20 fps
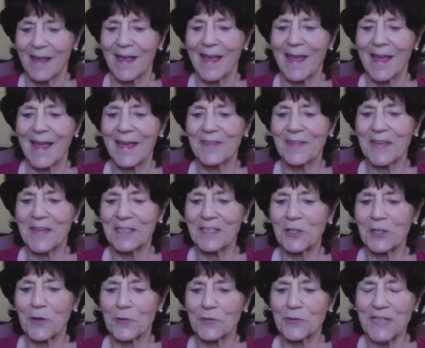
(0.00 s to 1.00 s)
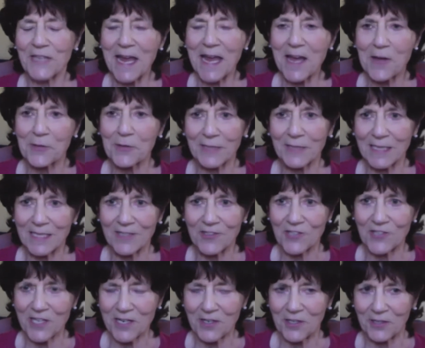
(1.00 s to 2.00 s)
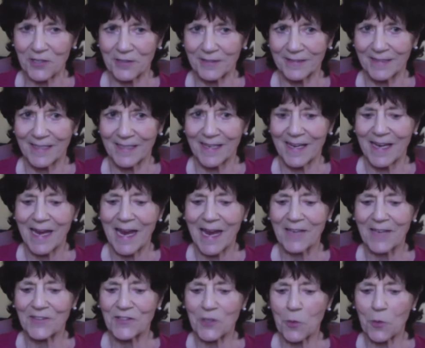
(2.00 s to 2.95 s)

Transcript: and then it goes down each year. And so,